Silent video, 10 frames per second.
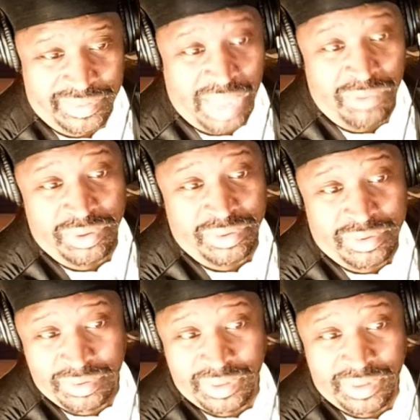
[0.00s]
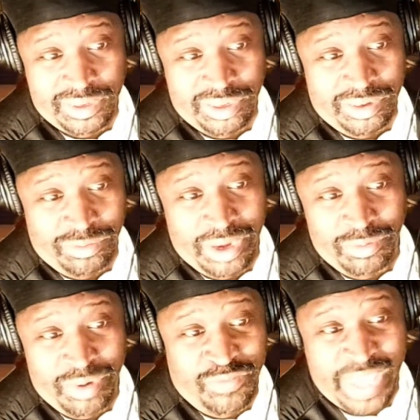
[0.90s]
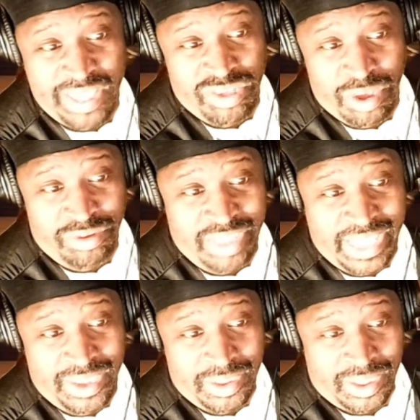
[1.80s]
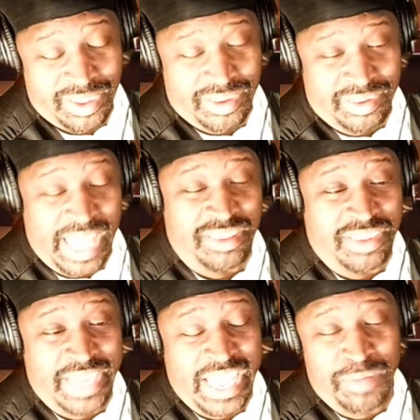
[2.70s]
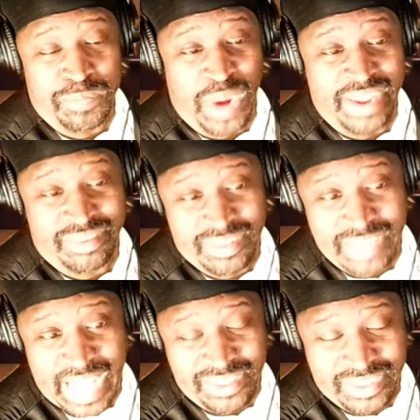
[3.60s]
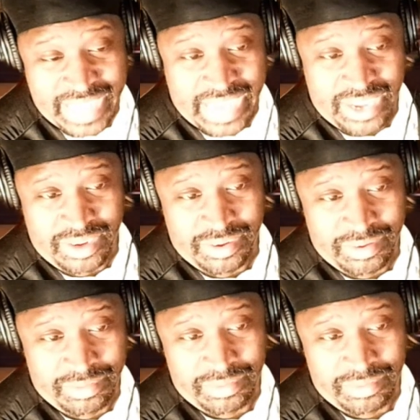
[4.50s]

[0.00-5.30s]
That was what Fat Joe say? Yesterday's price is not today.